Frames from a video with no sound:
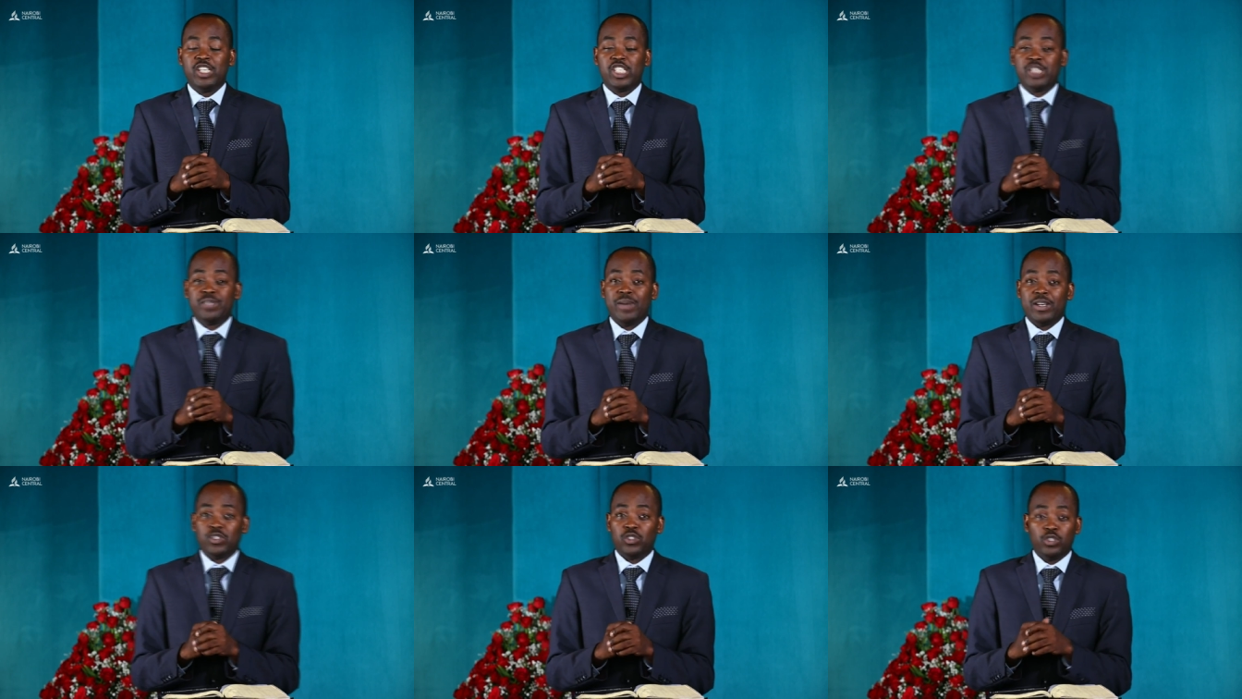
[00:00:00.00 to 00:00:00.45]

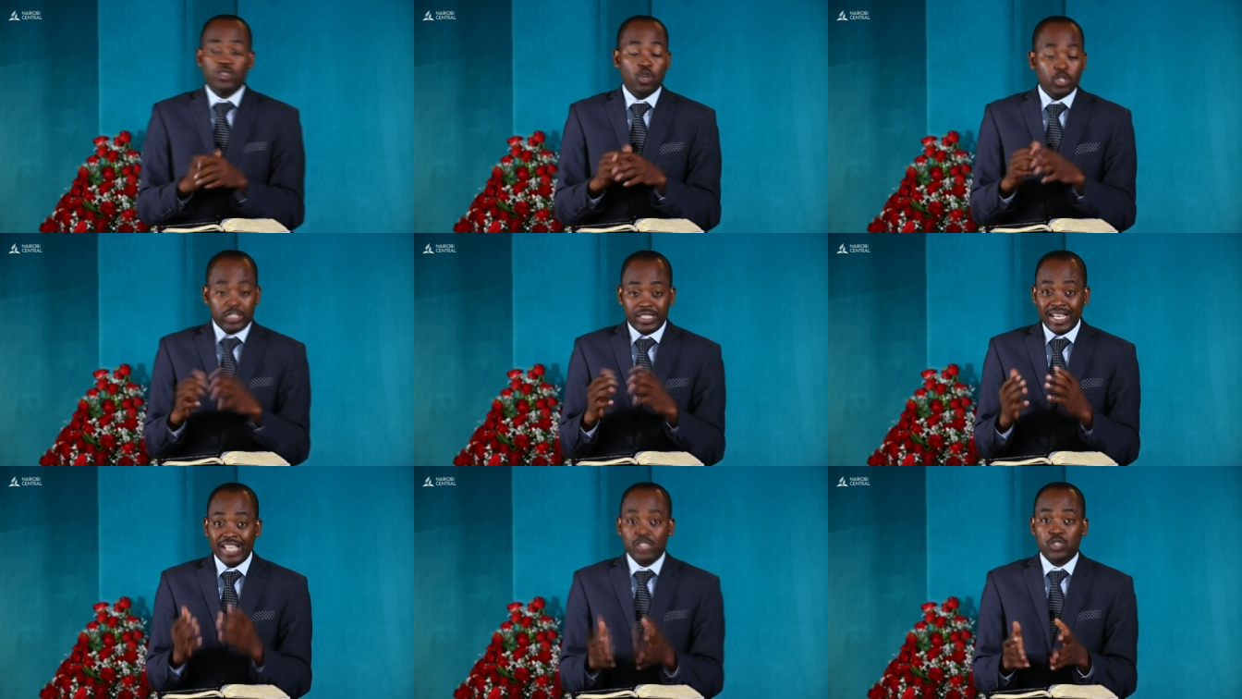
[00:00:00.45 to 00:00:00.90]
this person,
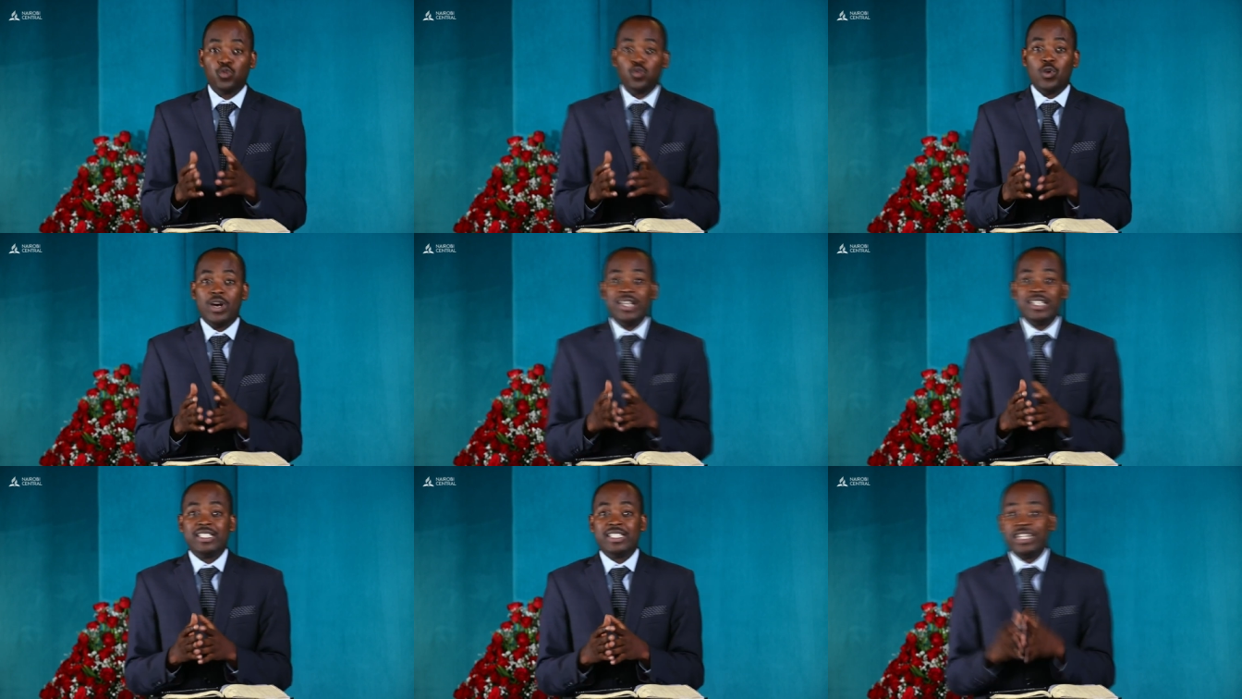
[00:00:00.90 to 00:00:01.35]
not just
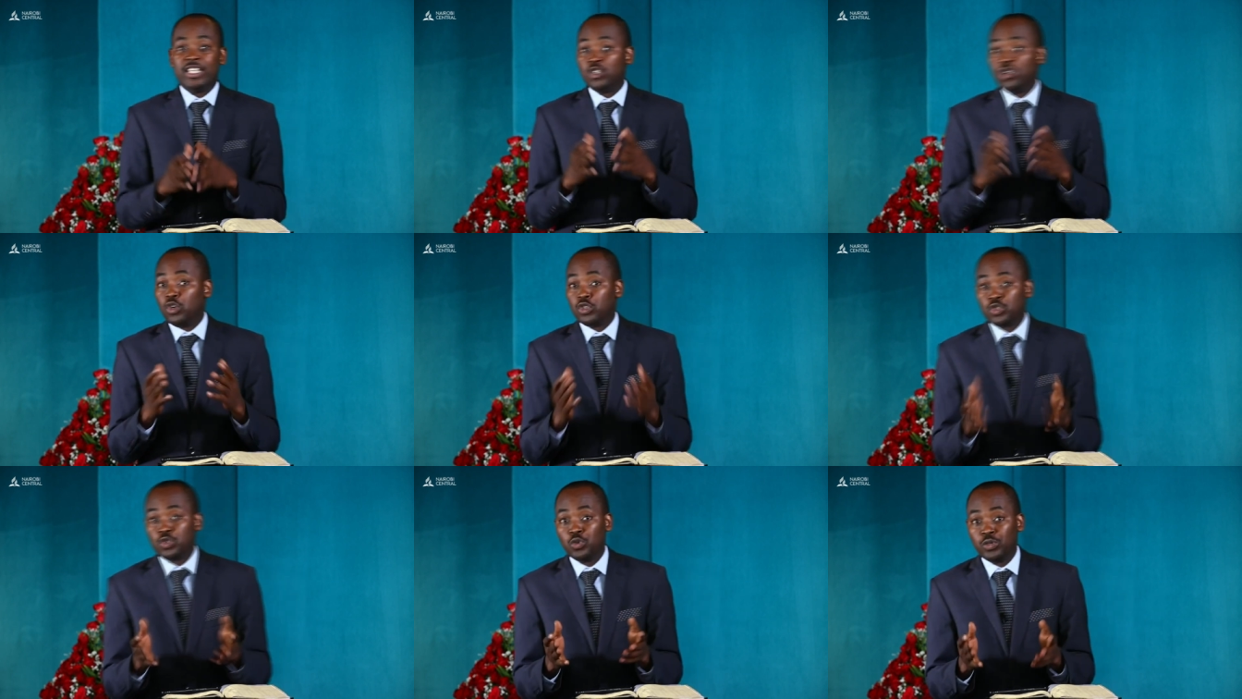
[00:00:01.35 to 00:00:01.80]
one day,
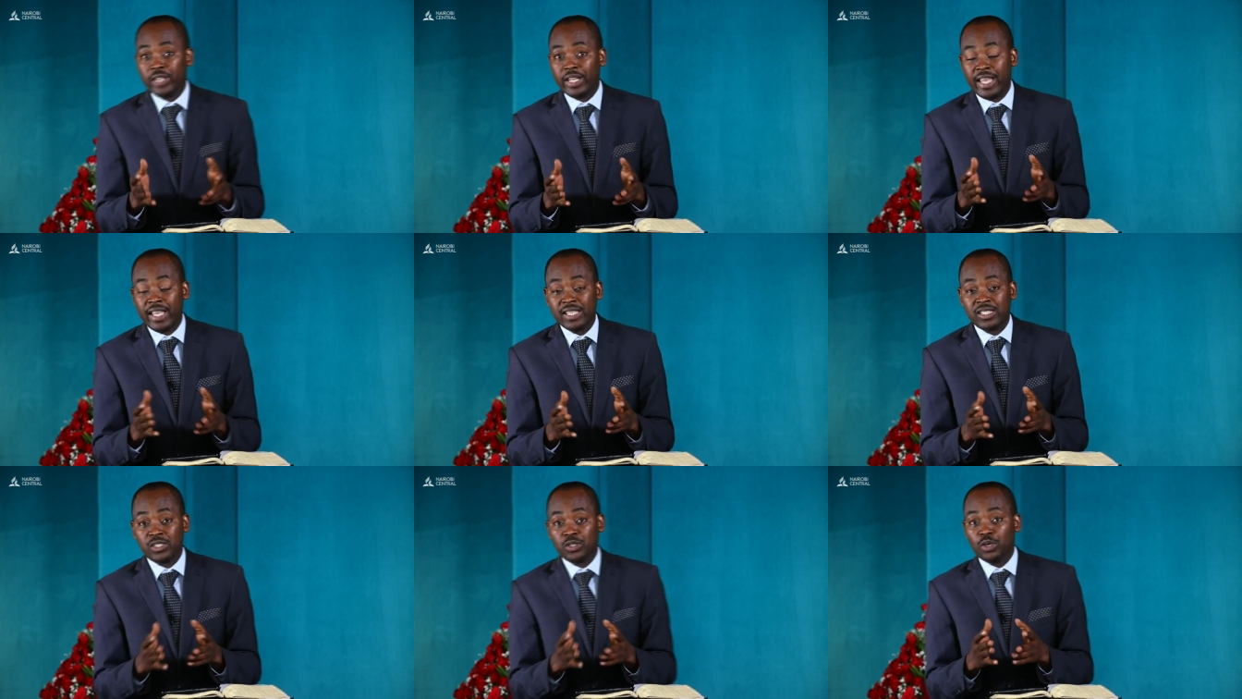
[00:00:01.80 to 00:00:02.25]
not two
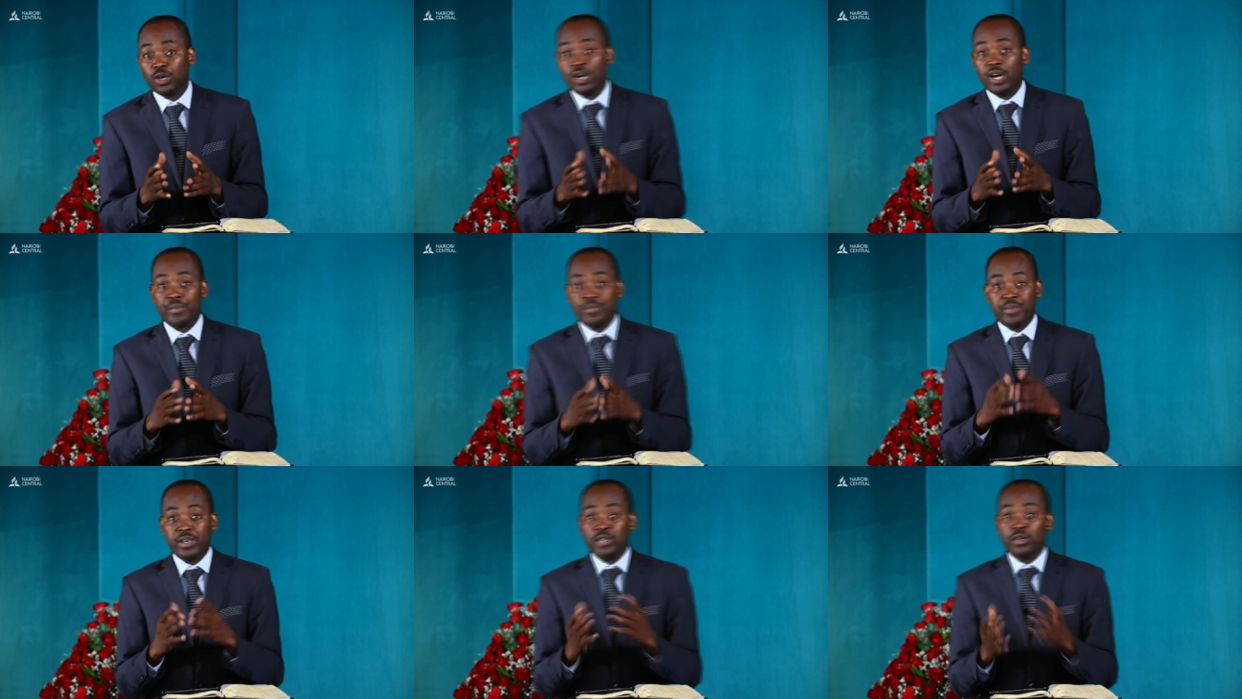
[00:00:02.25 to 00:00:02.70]
days,
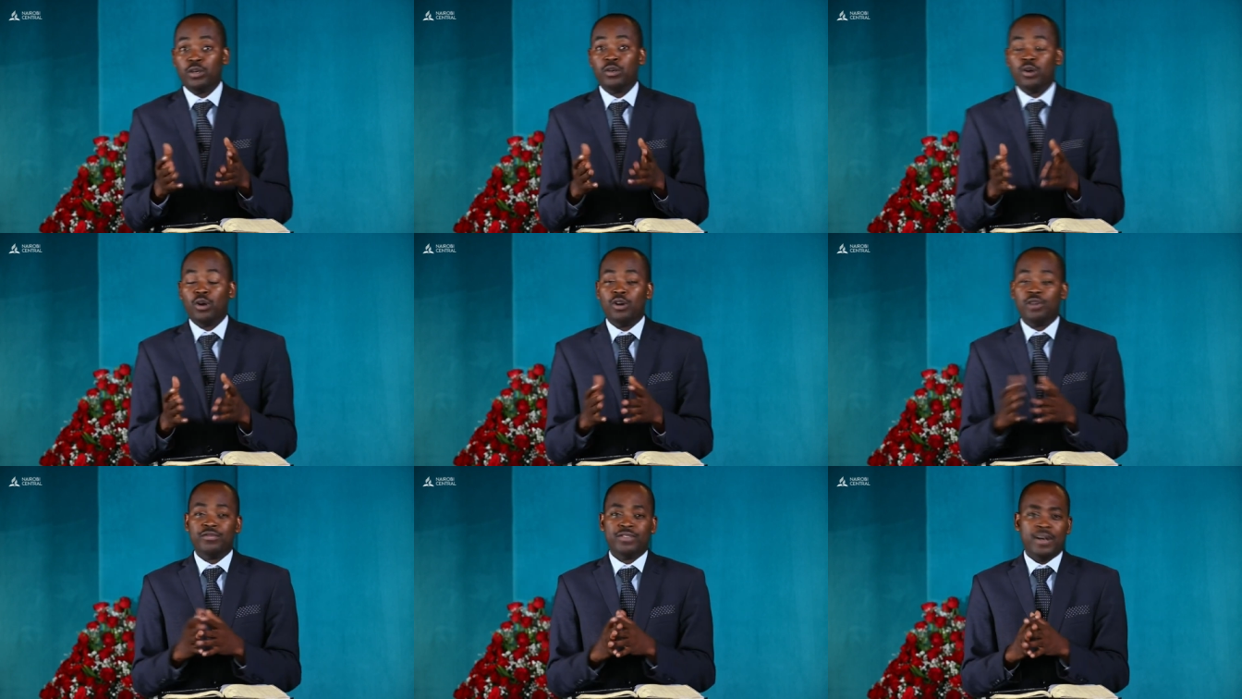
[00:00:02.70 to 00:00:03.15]
a period
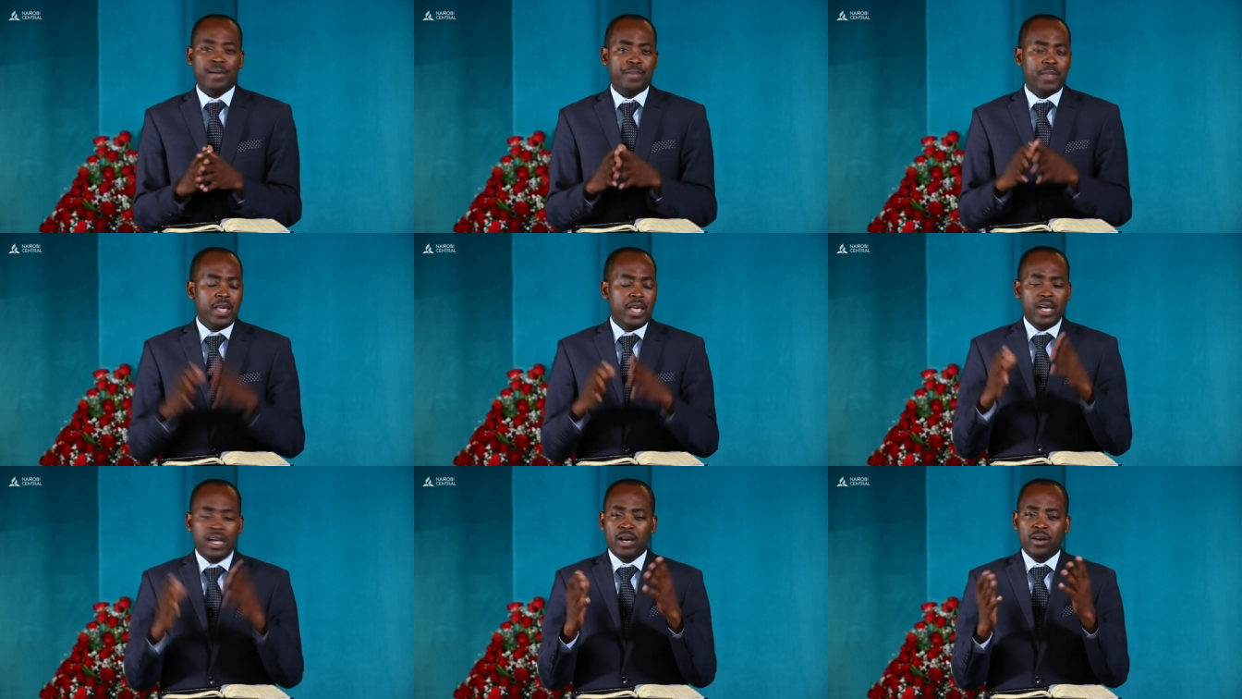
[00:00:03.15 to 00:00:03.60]
of um,